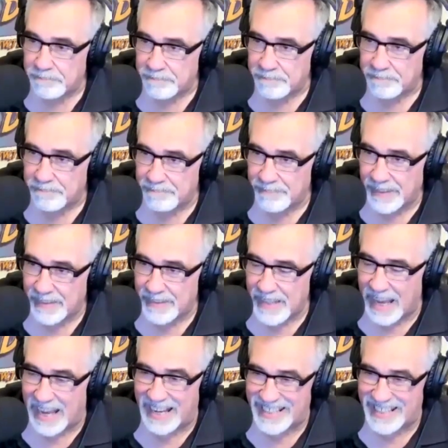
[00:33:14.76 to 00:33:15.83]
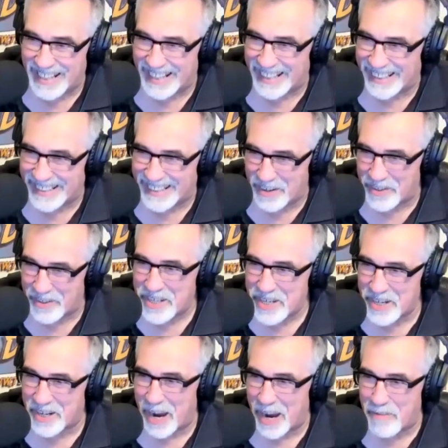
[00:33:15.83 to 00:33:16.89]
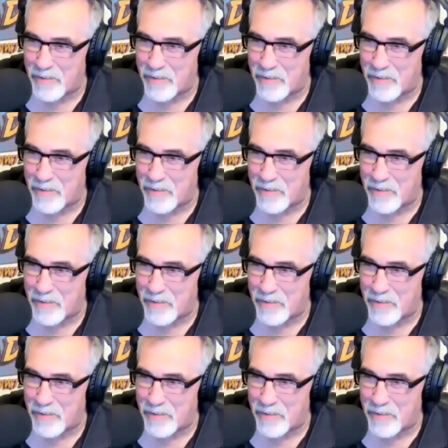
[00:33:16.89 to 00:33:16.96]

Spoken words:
Okay. It's failing again.